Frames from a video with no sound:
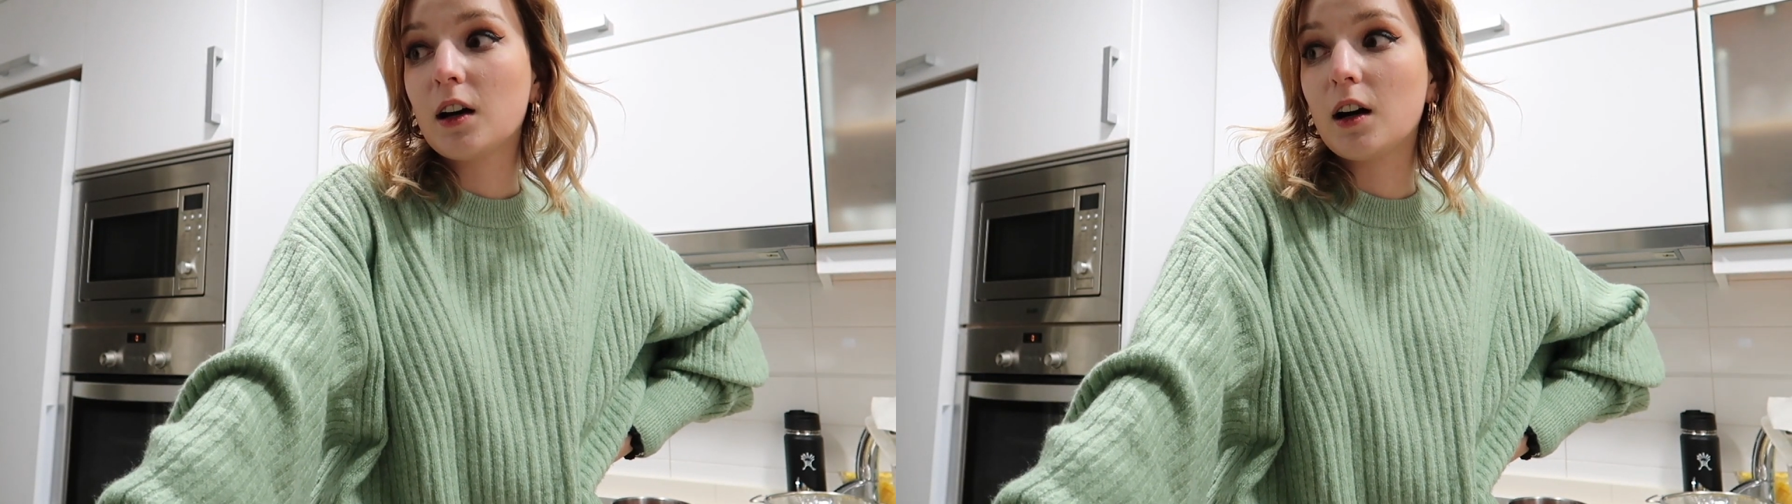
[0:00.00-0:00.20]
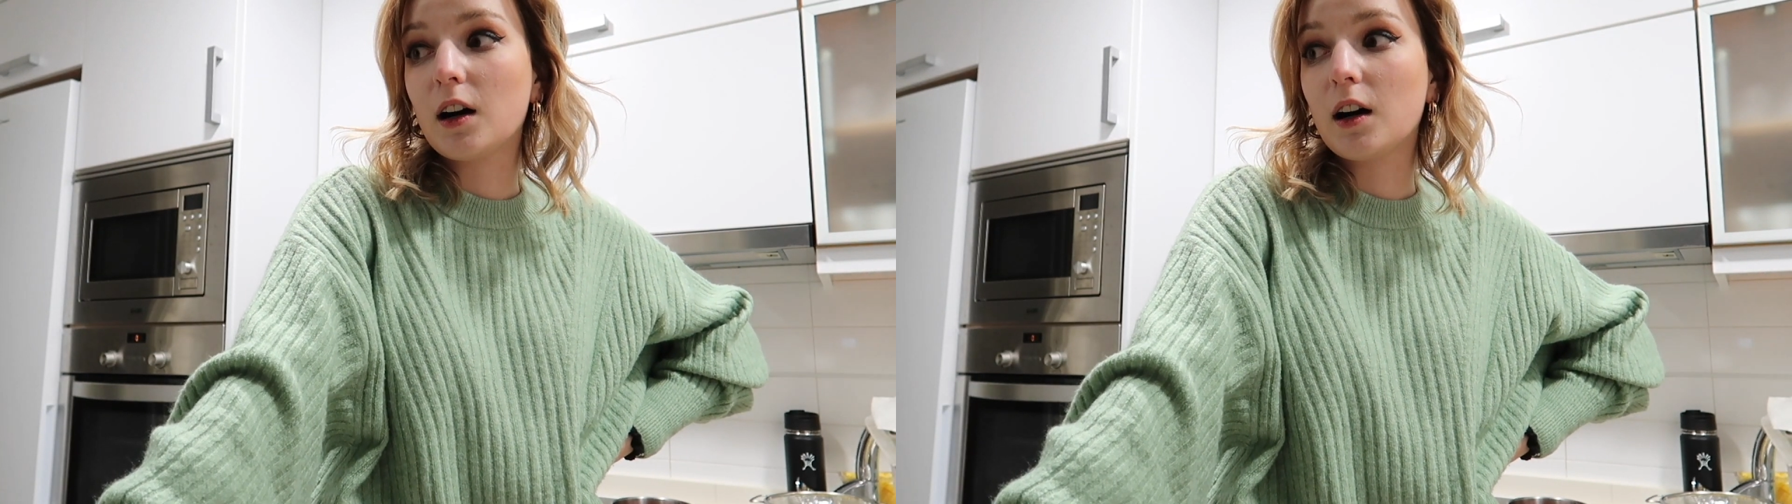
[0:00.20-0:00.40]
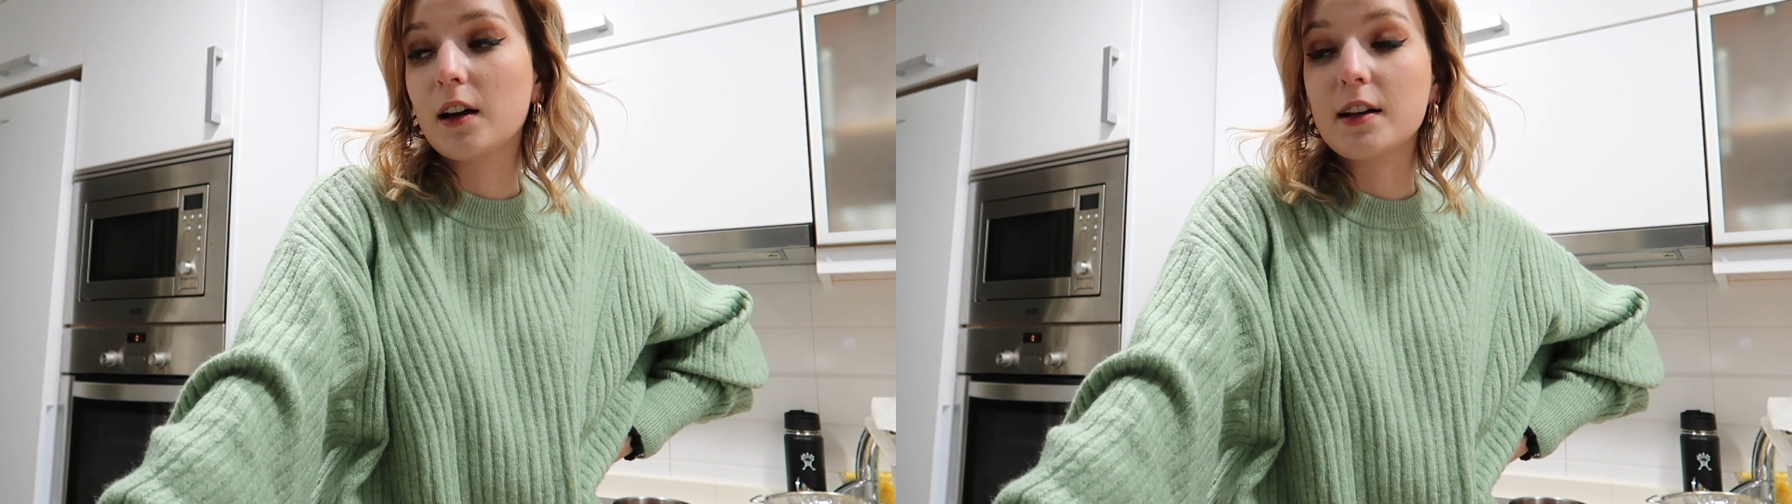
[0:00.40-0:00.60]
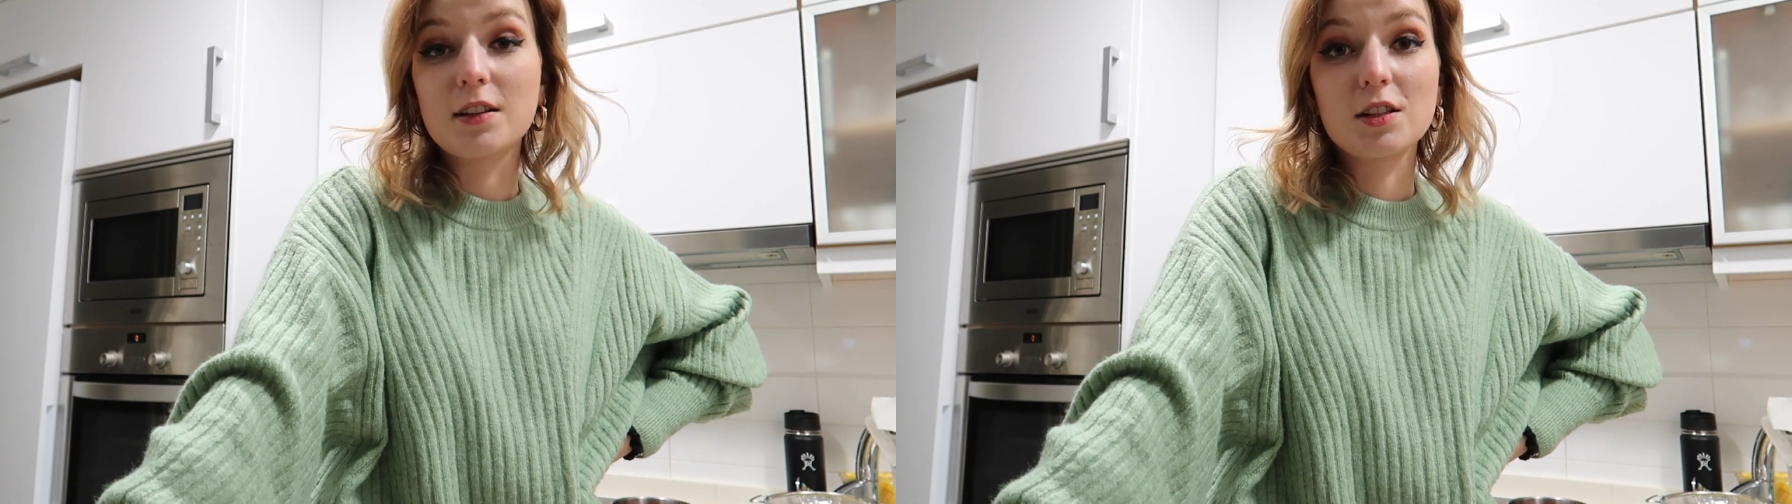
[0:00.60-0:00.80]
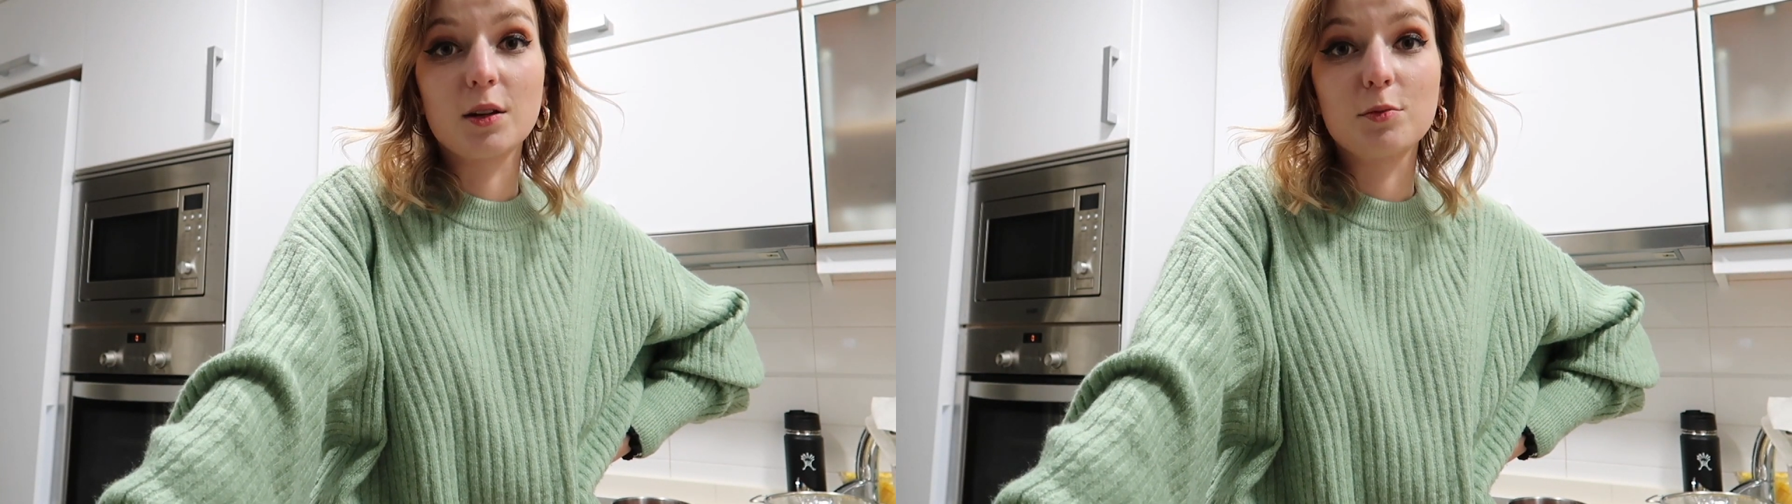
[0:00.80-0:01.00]
uh,
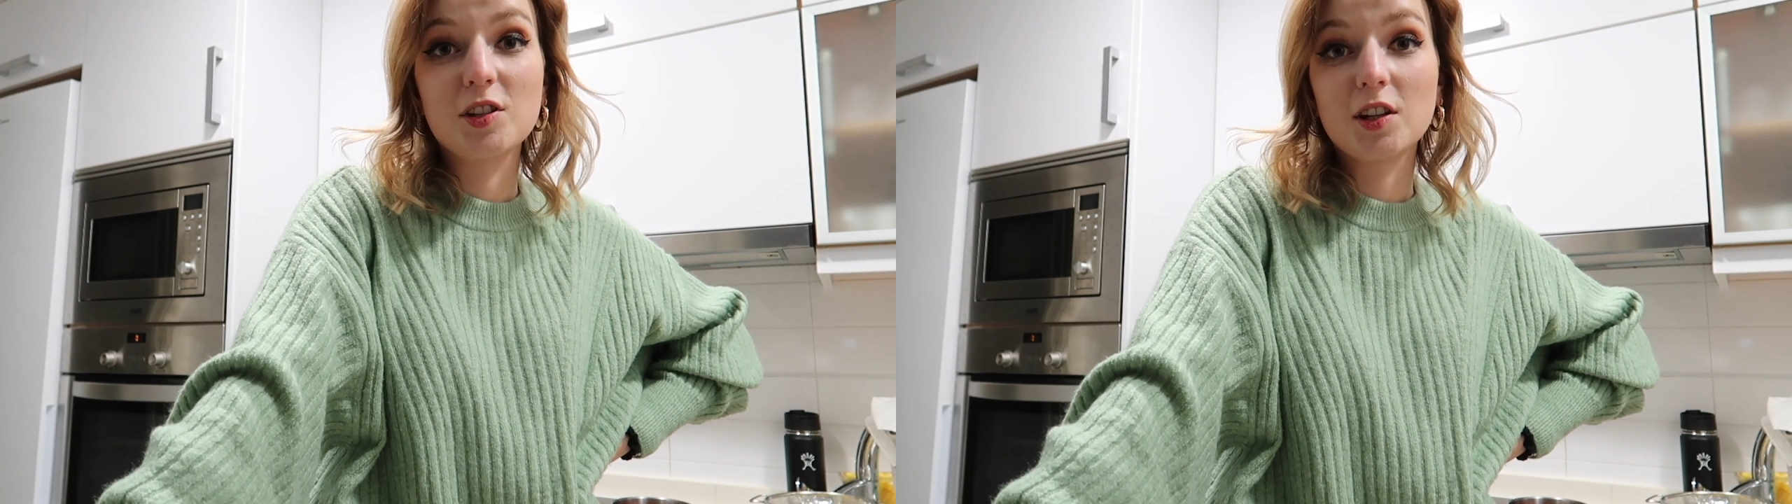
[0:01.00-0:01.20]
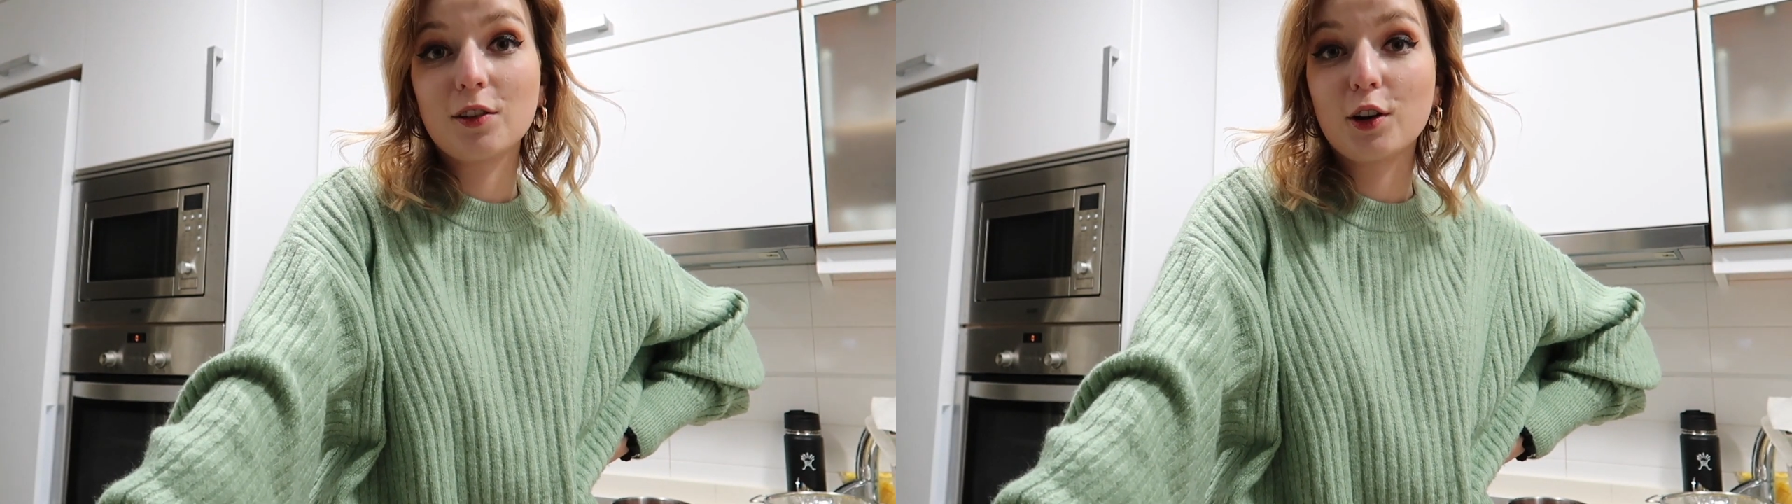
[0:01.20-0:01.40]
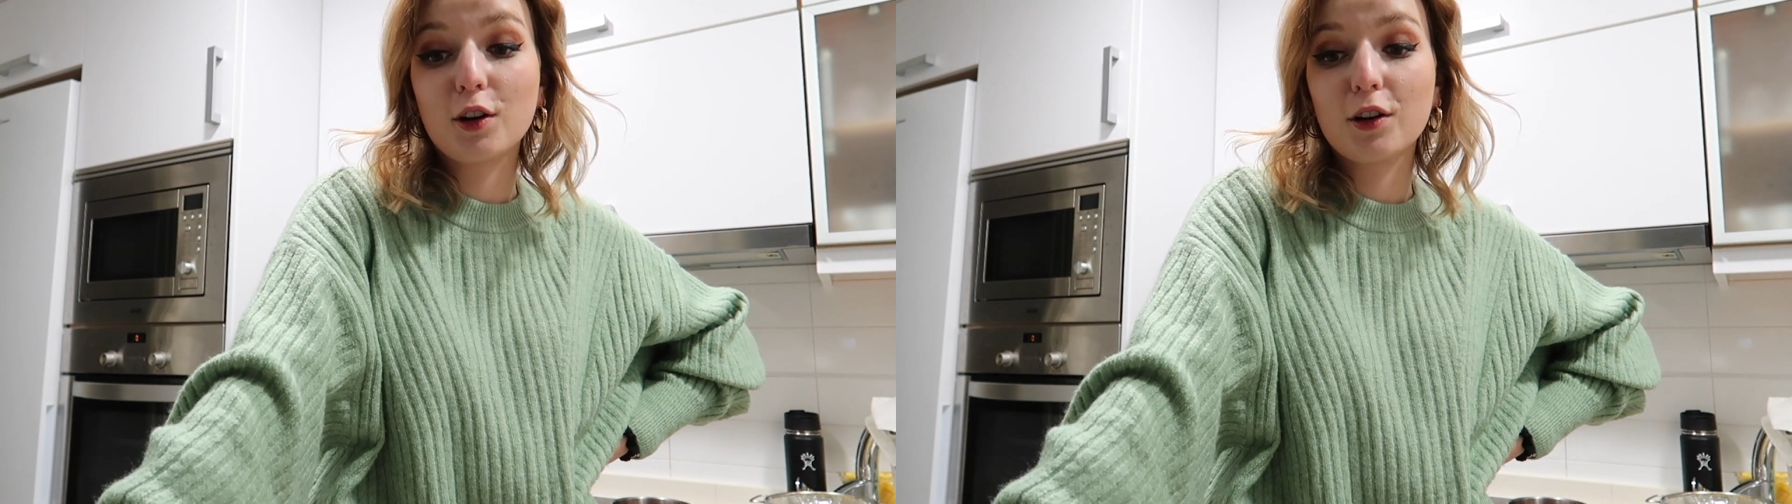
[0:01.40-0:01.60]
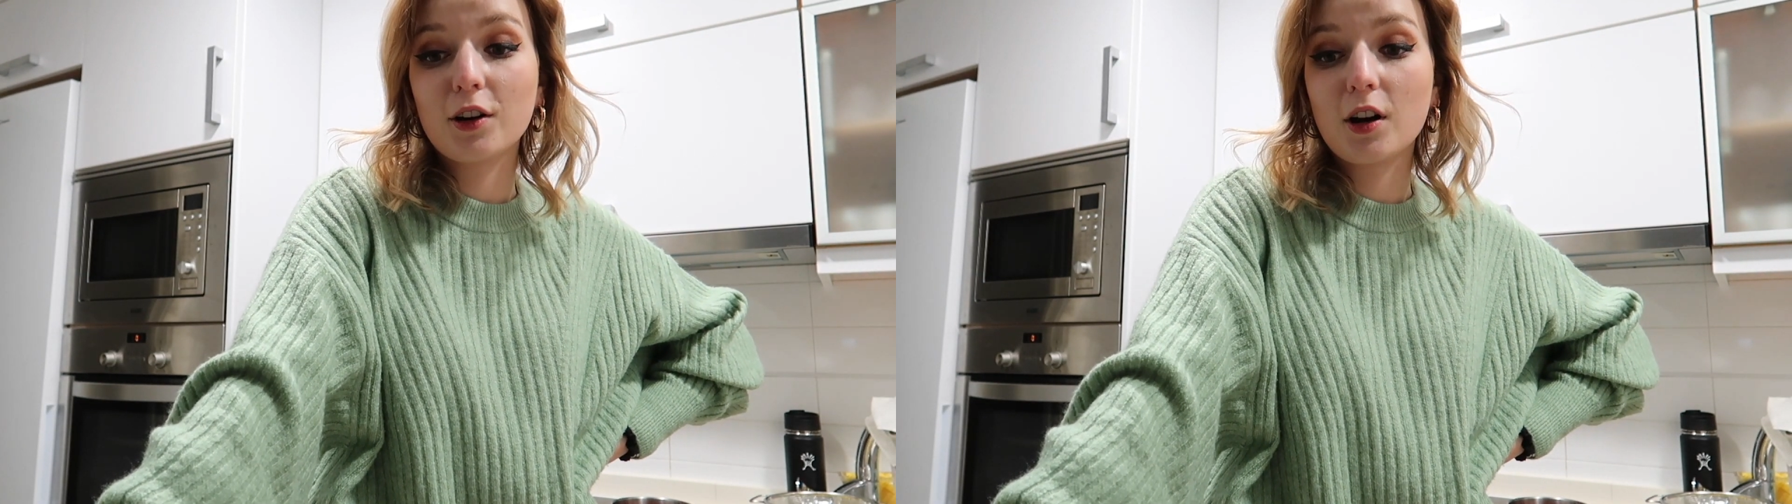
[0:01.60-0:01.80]
eat some dinner,